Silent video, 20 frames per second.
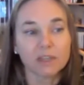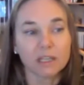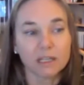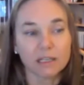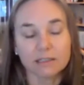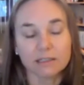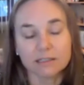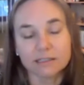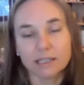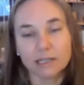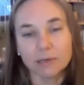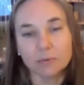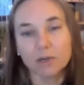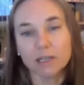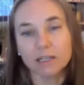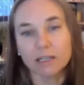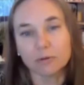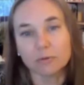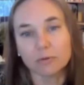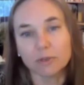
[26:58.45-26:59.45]
in the same
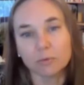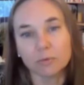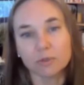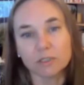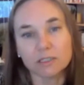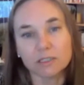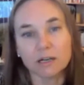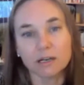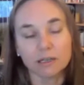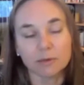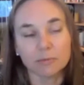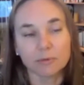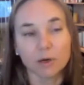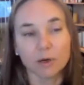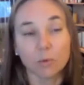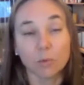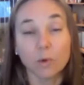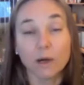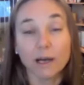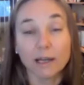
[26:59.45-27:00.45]
way that we would talk
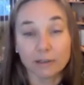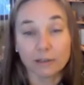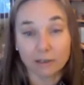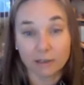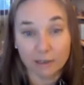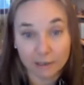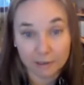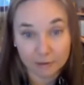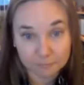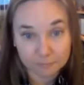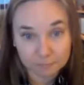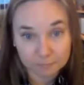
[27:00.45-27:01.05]
about weather.